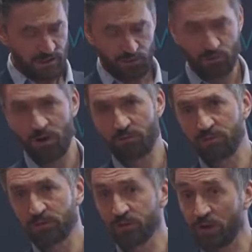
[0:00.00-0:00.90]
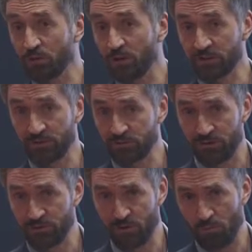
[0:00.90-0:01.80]
You have shelf
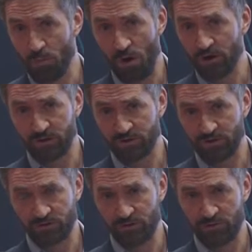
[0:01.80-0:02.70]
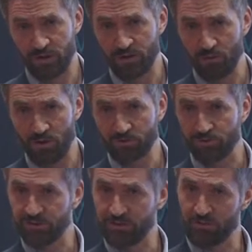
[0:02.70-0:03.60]
exclusivity or market exclusivity in the US for
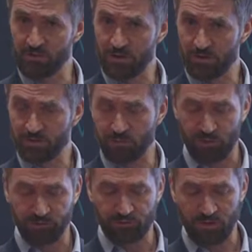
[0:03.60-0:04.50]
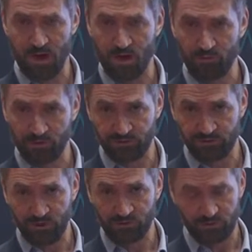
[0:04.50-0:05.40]
seven years post uh,
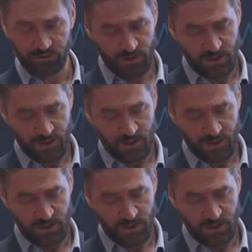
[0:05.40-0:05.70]
registration,